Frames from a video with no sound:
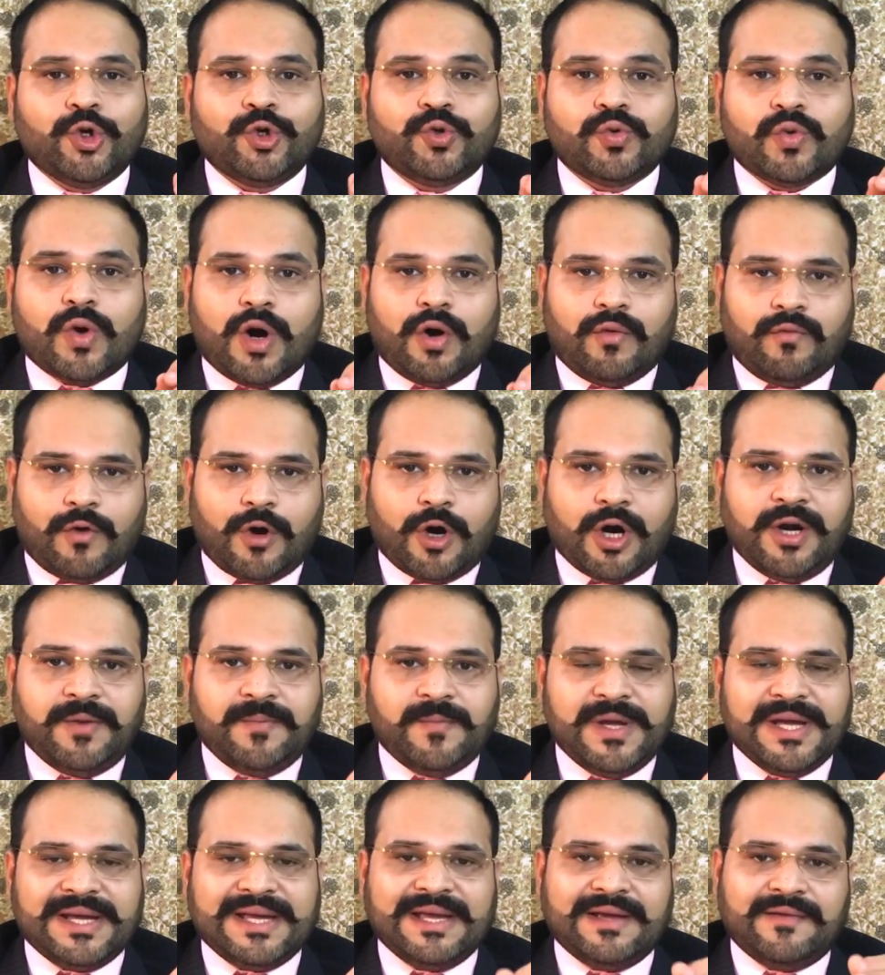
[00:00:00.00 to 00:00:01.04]
To avoid
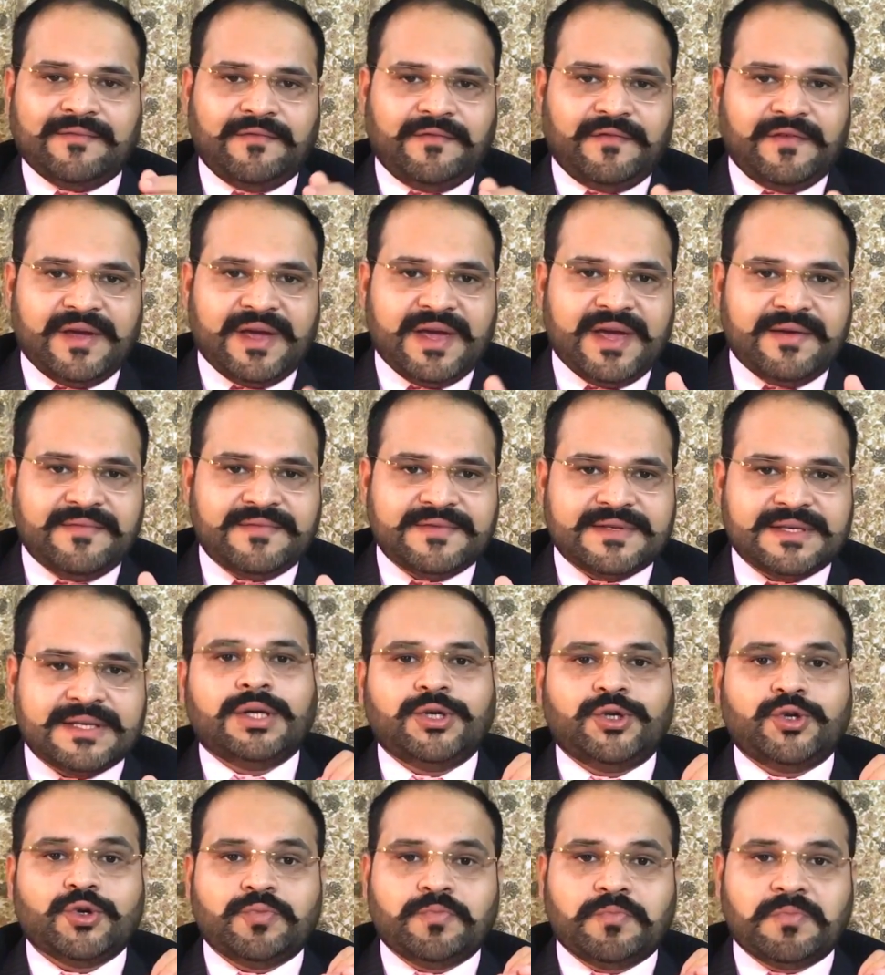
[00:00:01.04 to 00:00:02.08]
making waves,
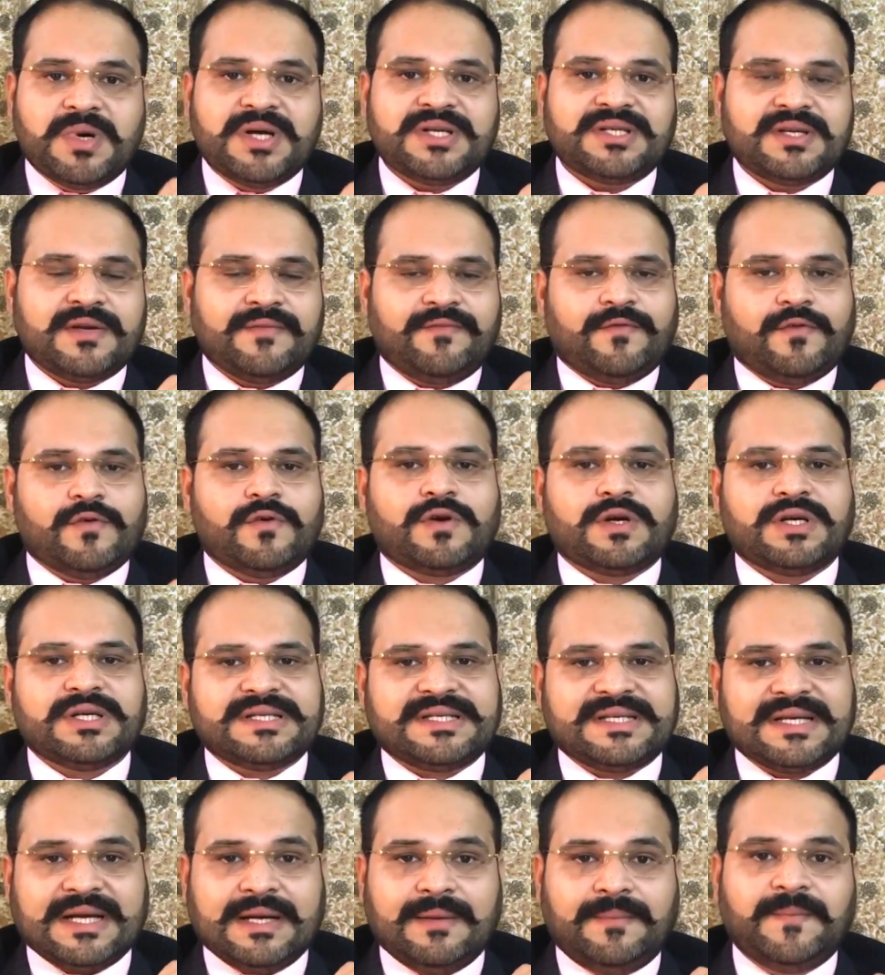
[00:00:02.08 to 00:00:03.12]
you must
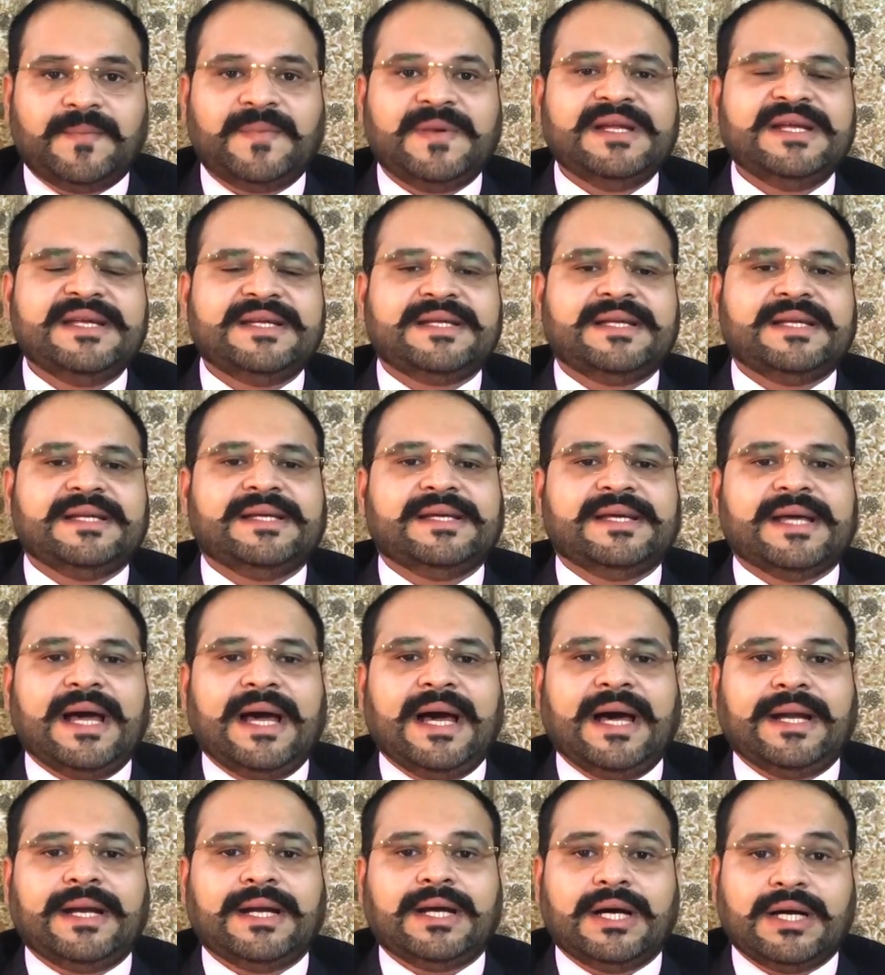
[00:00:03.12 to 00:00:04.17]
focus completely
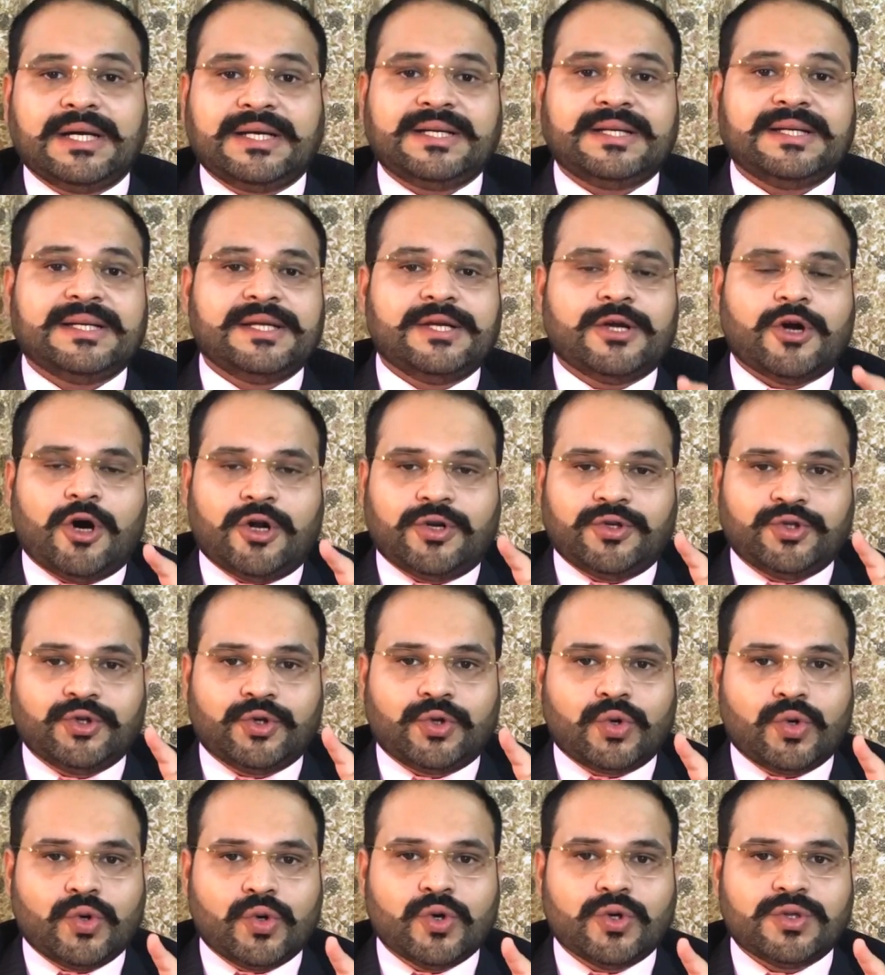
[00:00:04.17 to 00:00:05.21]
and utterly on your
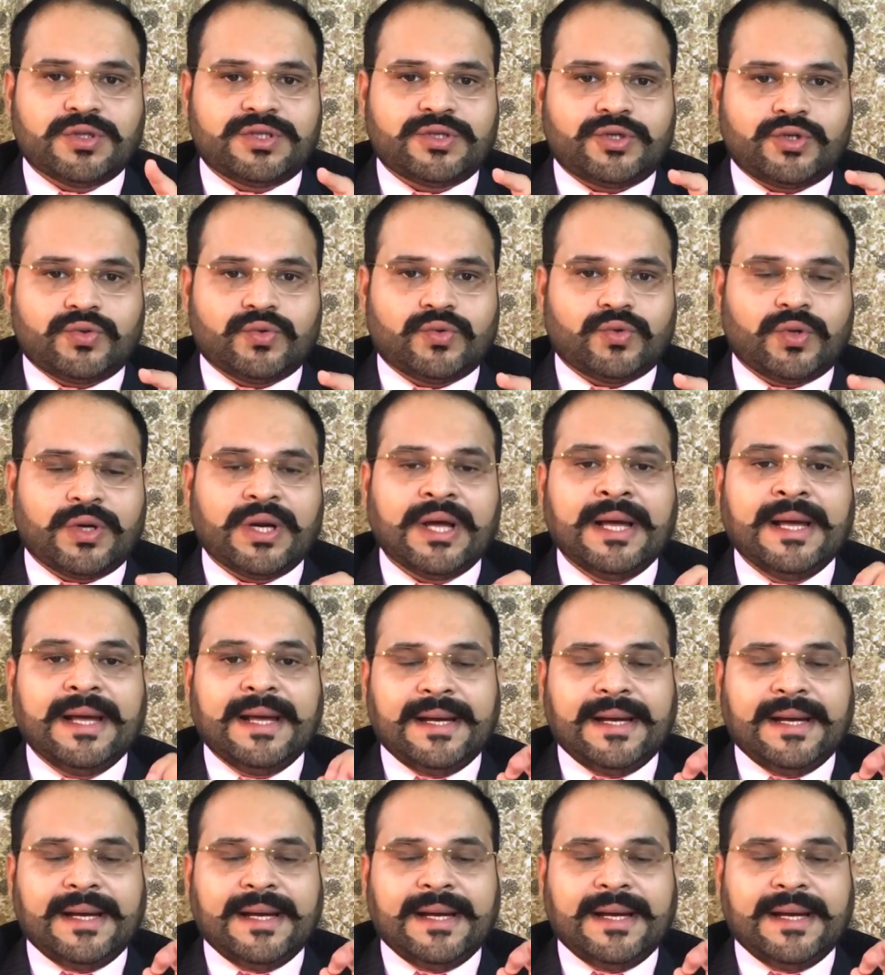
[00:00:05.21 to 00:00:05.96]
goals, tone